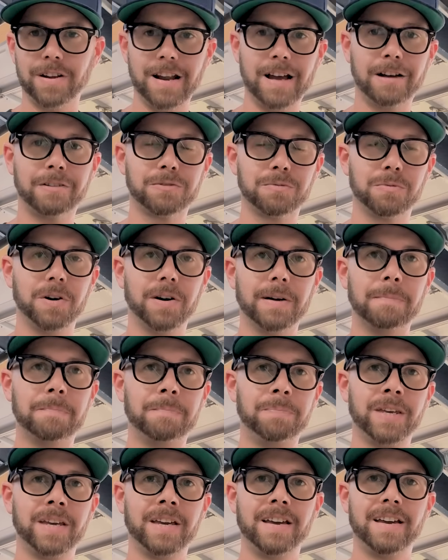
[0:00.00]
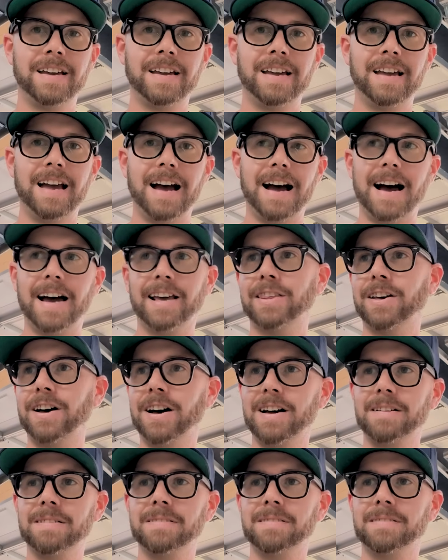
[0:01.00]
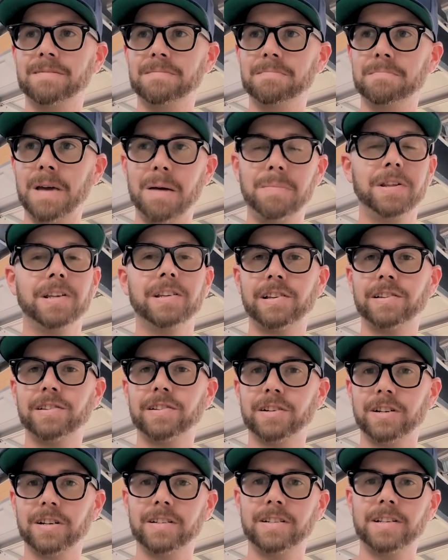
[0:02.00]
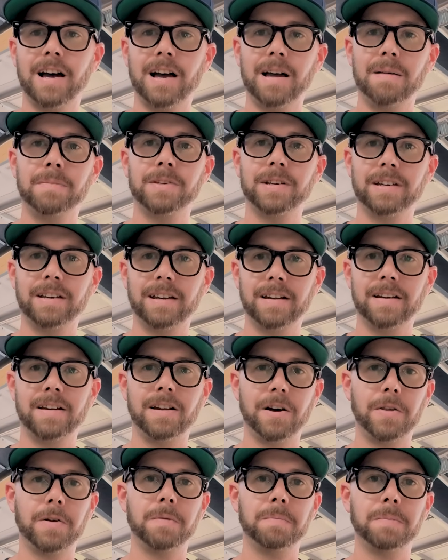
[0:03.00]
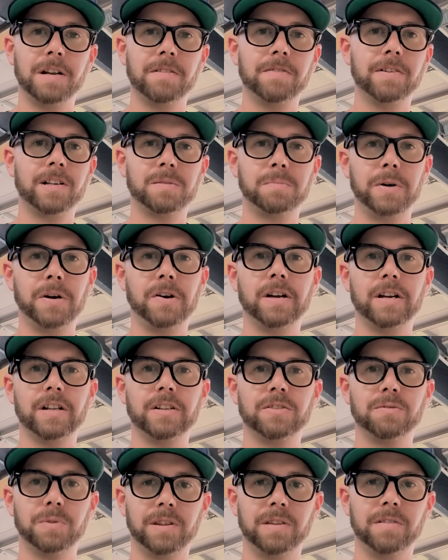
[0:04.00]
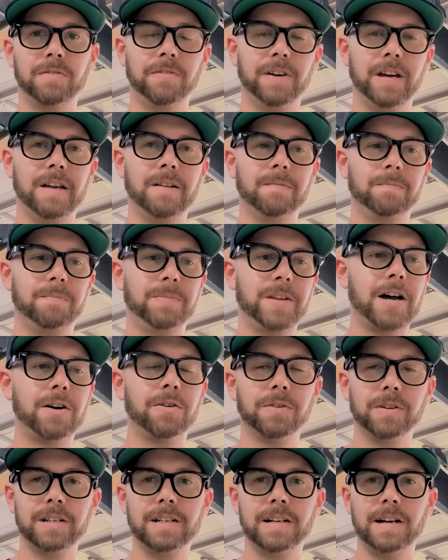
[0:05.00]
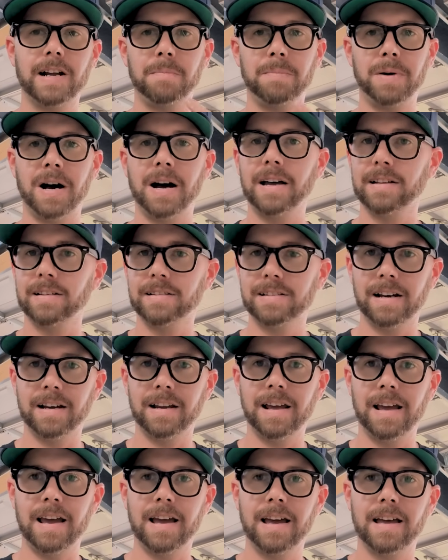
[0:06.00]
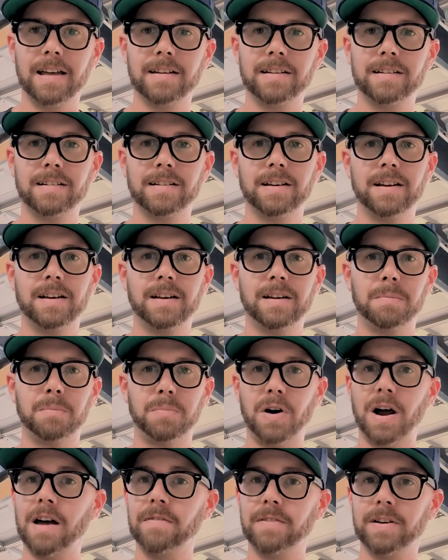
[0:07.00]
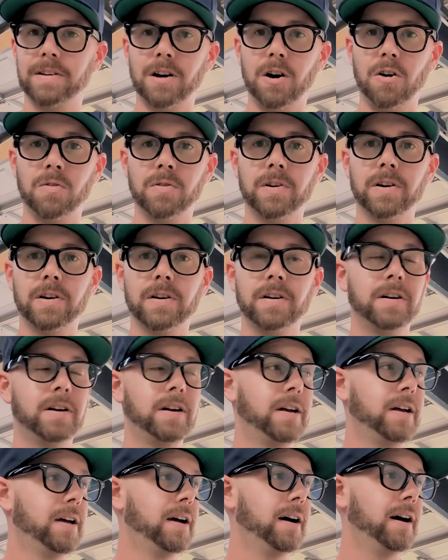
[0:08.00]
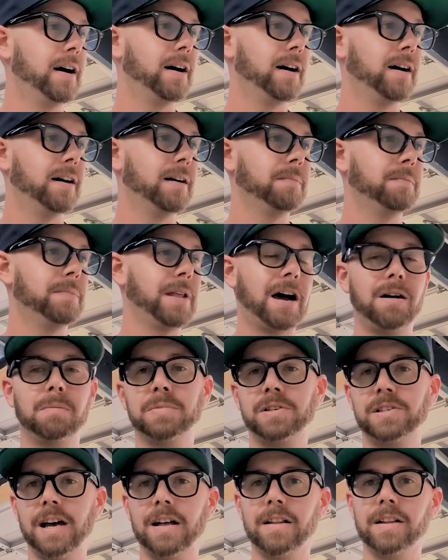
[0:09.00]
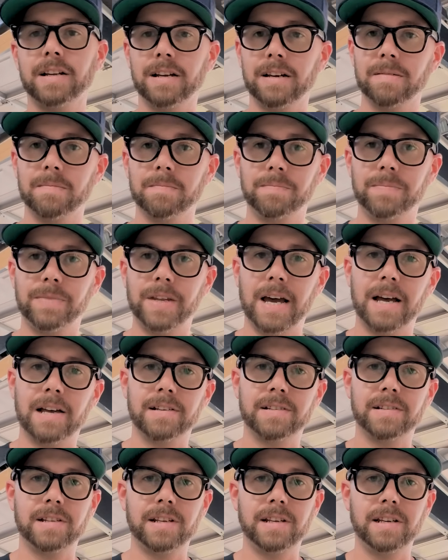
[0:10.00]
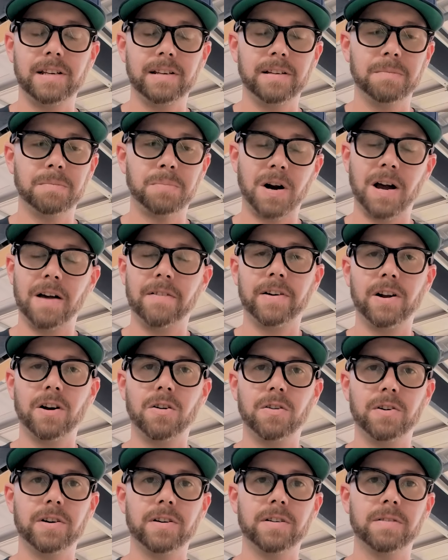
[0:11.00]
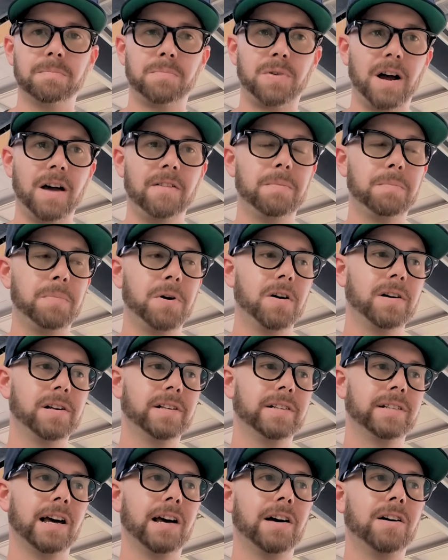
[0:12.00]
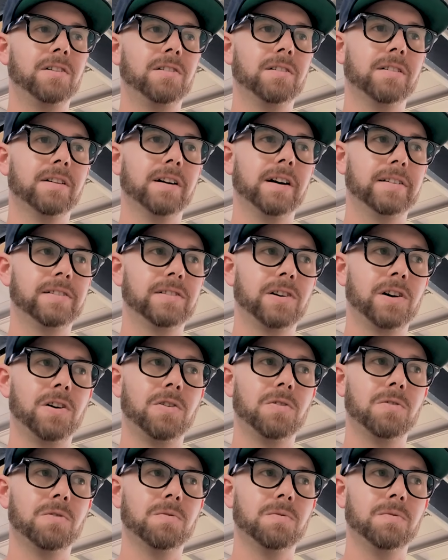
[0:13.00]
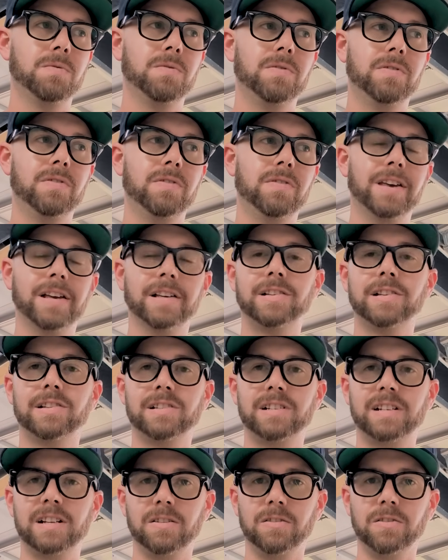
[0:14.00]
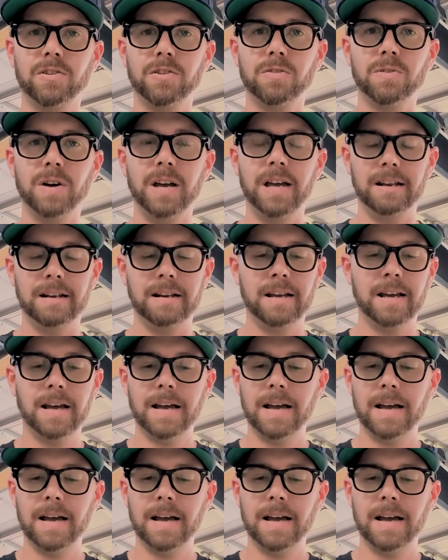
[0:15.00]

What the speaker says: the next one, I thought maybe this is a good time to get another bit of experience with the Fit. Not only did I buy it secondhand, private owner, now I'm selling it as the private owner, private party sale. So this is still new. And